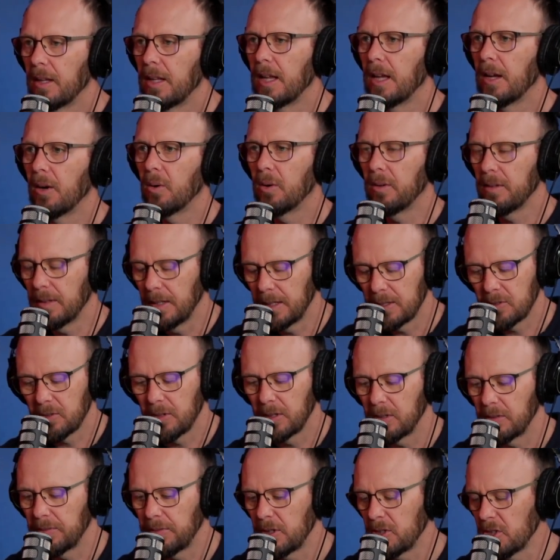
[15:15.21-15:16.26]
Yeah, that's
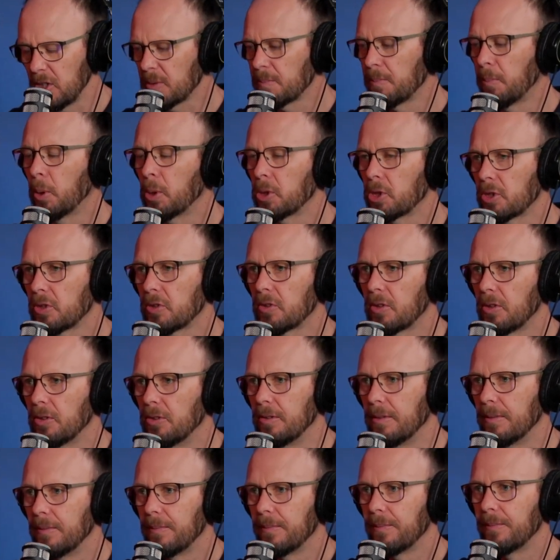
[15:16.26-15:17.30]
right. Or if I just push through,
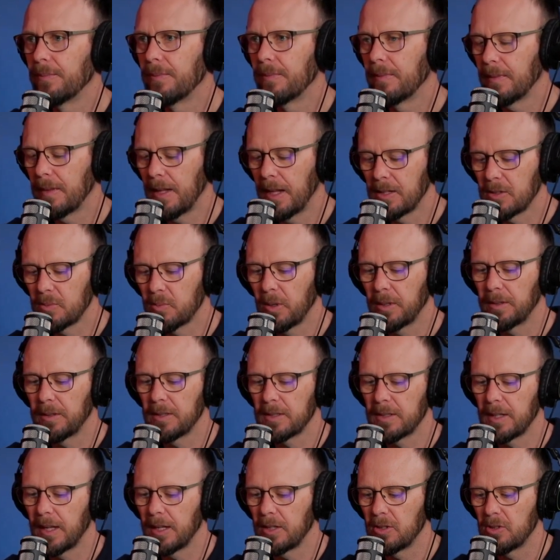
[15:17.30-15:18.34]
that's what
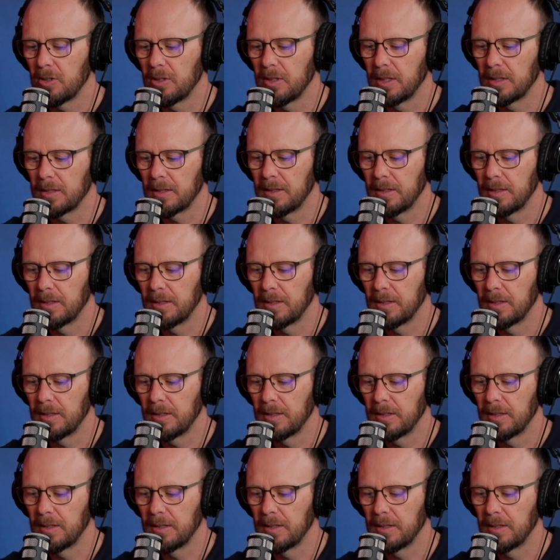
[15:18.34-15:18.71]
this attitude is.